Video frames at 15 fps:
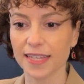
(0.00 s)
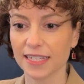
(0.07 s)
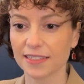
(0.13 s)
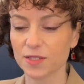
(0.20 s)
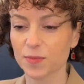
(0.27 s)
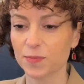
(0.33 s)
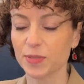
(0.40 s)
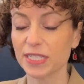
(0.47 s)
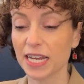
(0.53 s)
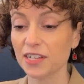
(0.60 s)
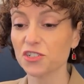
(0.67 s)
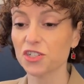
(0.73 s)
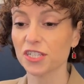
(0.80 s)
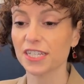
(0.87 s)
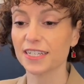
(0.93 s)
That's
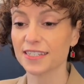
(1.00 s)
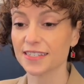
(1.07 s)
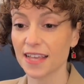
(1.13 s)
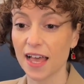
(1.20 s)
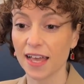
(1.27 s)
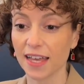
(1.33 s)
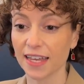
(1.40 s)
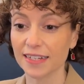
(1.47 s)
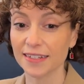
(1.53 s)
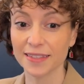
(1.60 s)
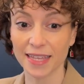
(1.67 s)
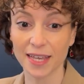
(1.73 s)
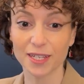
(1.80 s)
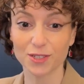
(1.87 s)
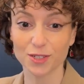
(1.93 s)
potentially a sign
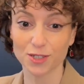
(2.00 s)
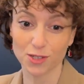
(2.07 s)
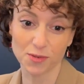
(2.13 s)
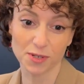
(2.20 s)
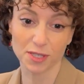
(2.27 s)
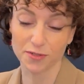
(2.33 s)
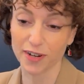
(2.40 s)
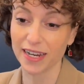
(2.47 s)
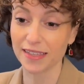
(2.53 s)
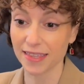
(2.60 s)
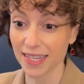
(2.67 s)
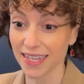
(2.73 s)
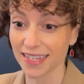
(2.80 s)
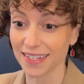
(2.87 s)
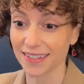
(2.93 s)
that you're doing the right
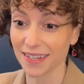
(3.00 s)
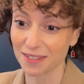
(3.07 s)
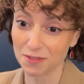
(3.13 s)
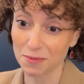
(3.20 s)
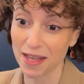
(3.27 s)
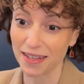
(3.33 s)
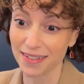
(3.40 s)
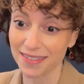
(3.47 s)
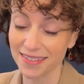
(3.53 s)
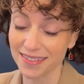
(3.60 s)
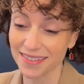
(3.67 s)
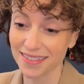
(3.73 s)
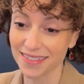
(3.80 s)
thing as well.